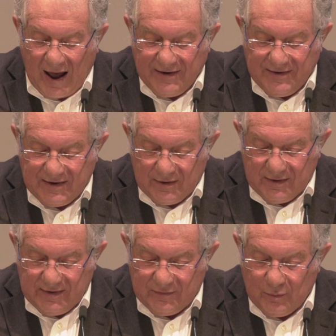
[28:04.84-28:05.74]

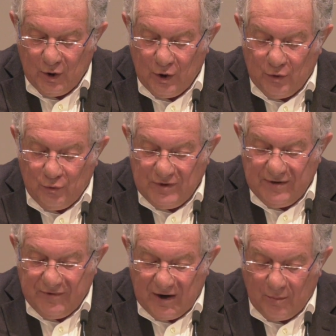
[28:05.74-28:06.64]
idealism could
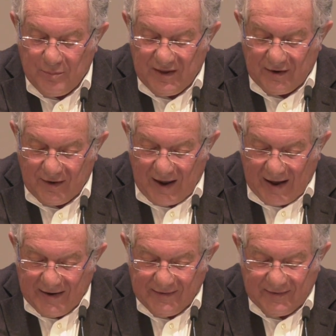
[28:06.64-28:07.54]
develop their
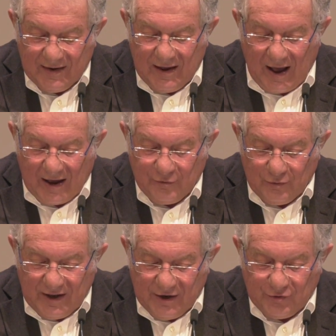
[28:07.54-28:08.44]
lines as a
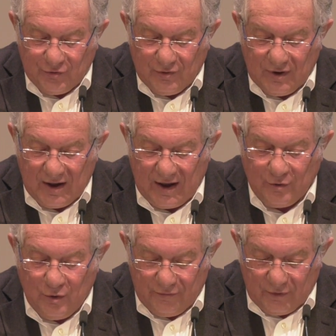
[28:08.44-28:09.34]
nation
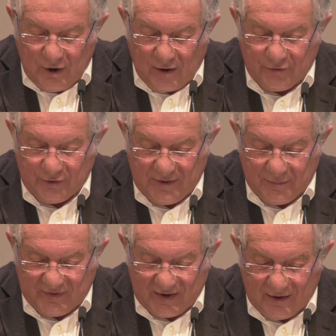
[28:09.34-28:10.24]
and govern
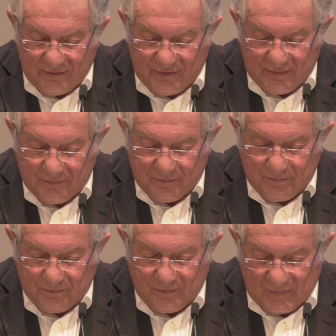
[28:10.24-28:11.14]
themselves."
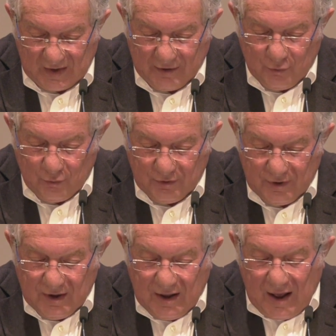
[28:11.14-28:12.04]
End quote.
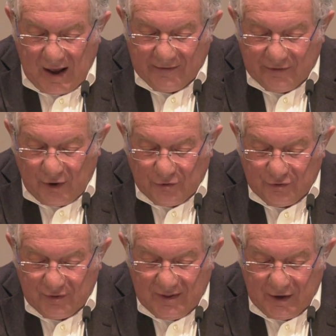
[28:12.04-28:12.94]
As
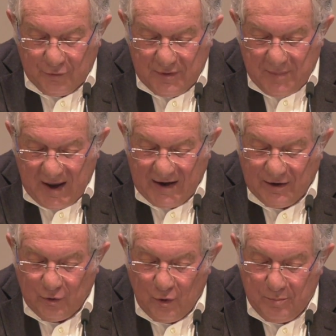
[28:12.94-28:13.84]
such, they
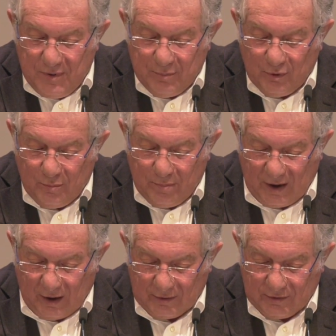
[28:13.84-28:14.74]
remained a people
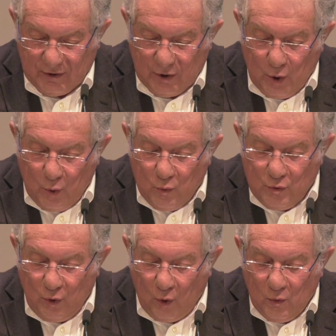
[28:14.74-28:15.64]
apart, who
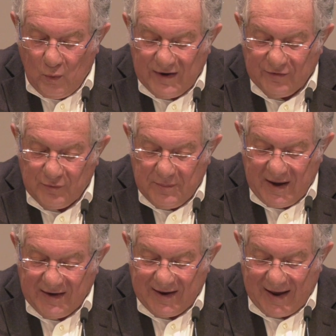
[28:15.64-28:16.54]
would always
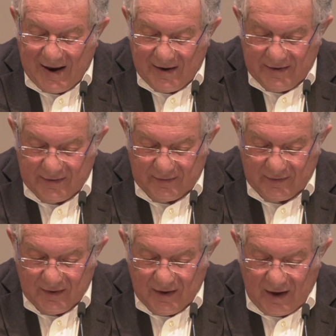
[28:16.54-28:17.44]
remain
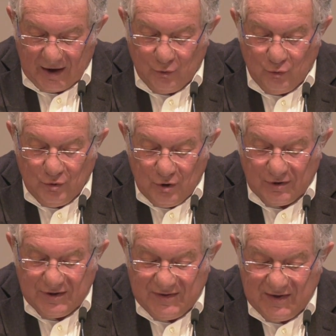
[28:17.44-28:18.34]
aliens and could
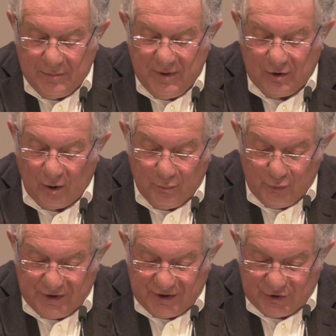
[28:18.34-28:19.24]
not easily become
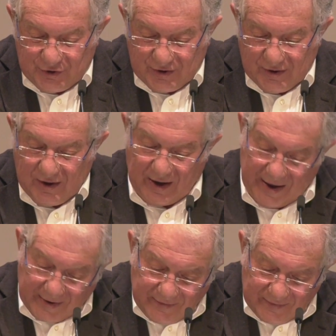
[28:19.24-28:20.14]
British.
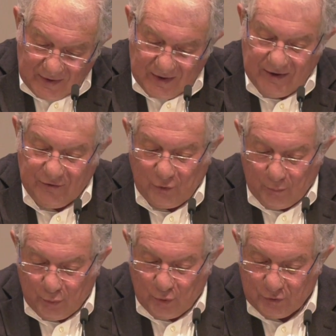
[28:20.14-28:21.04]
Hence, his
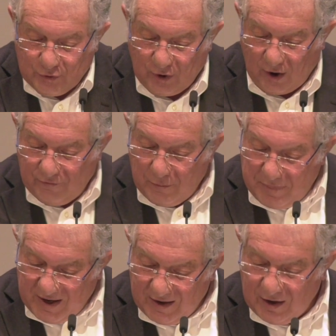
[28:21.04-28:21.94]
support of a
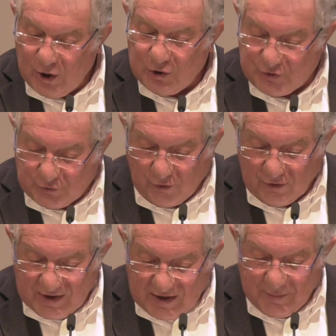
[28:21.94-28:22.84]
bill
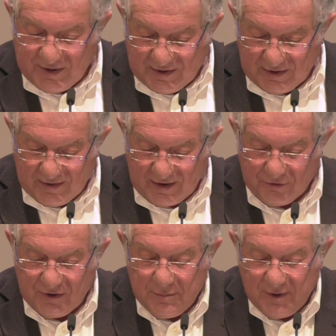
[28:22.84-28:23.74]
strongly limiting
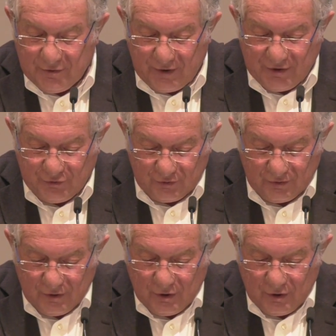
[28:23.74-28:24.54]
their immigration.